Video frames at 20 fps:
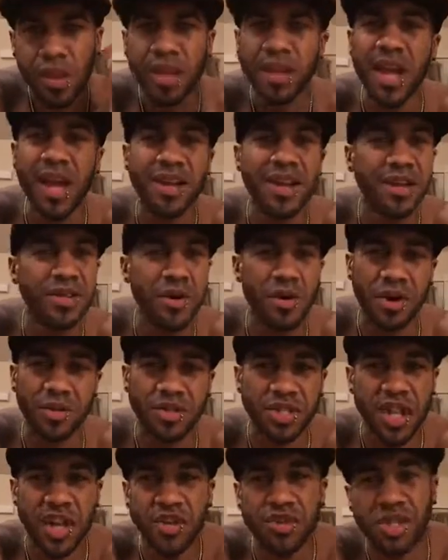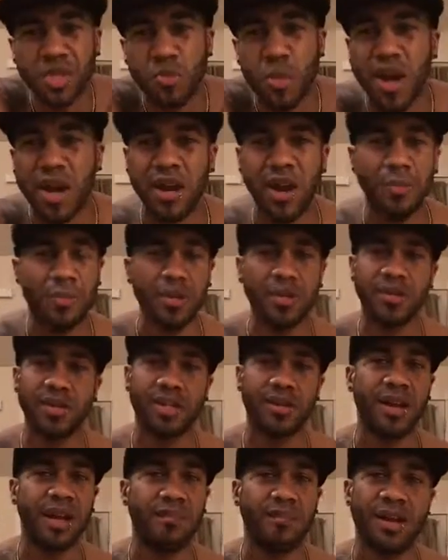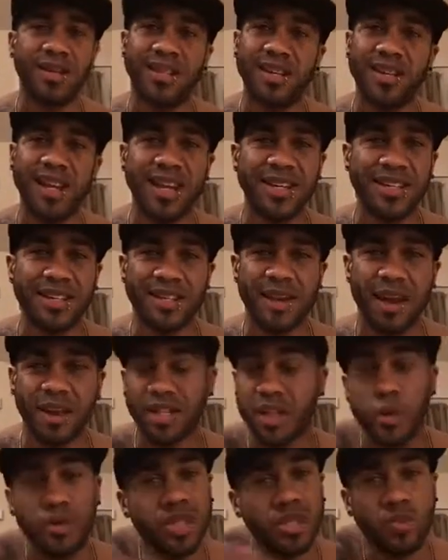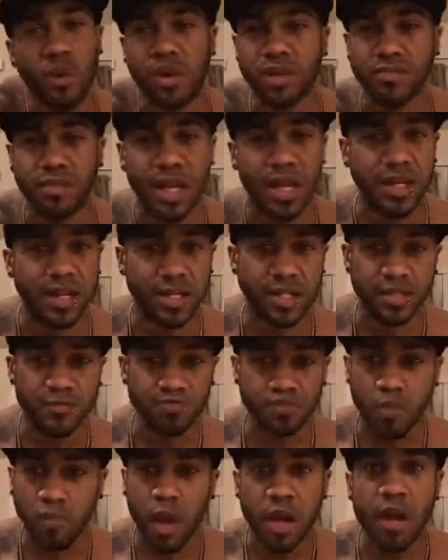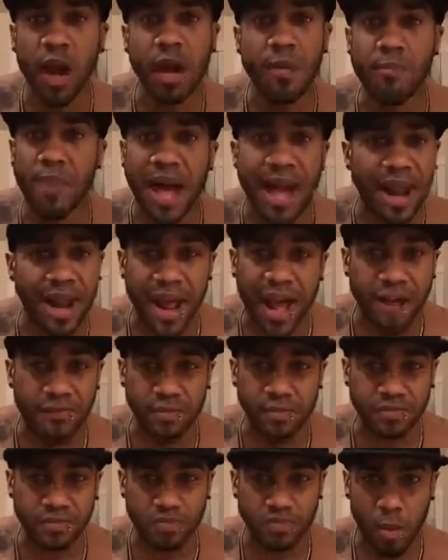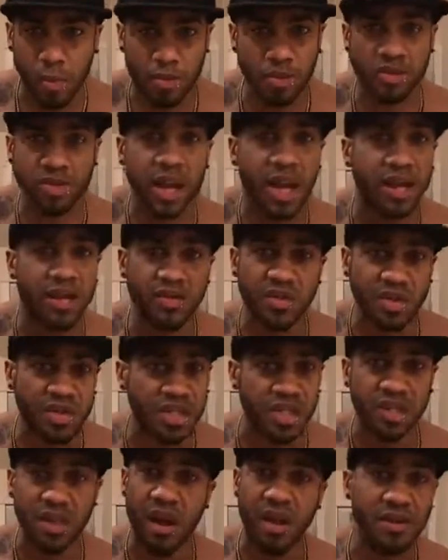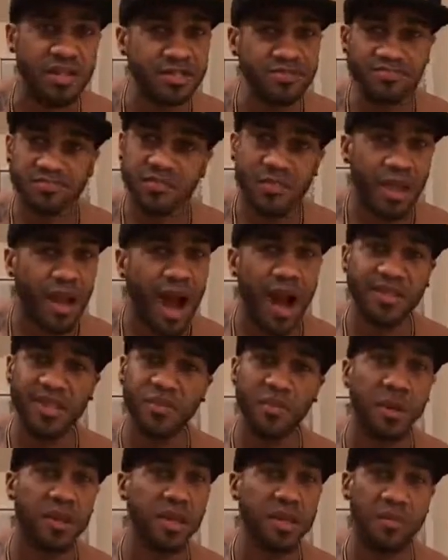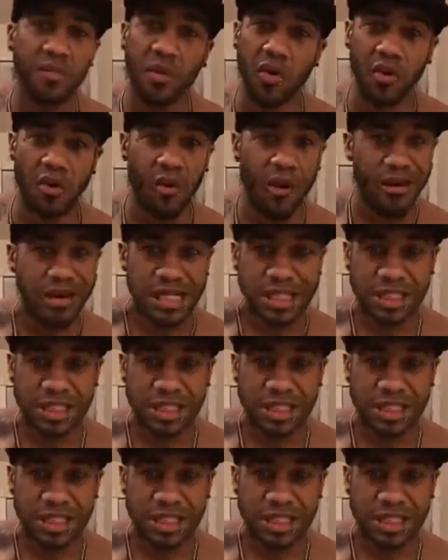Yeah, y'all know what I'm saying. You just wake up and you're just like, man, today sucks. It was just one of them days. Nothing bad happened, per se. It was just, I just went in the mood.